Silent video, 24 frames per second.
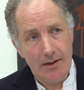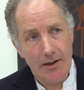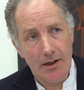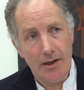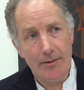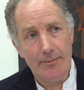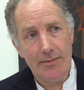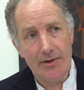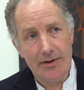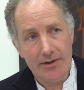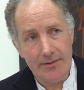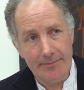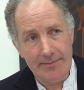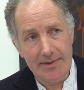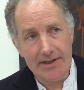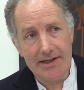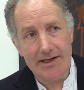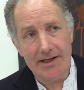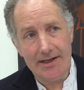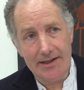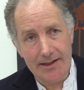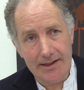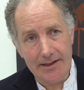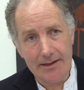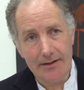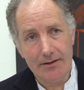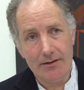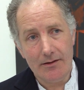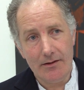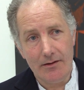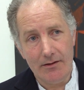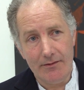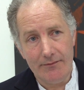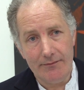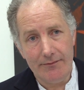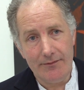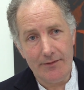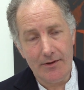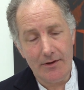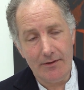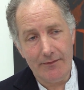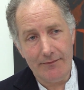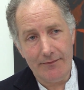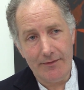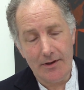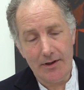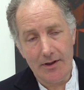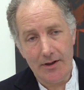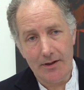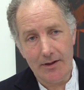I'm at the beginning of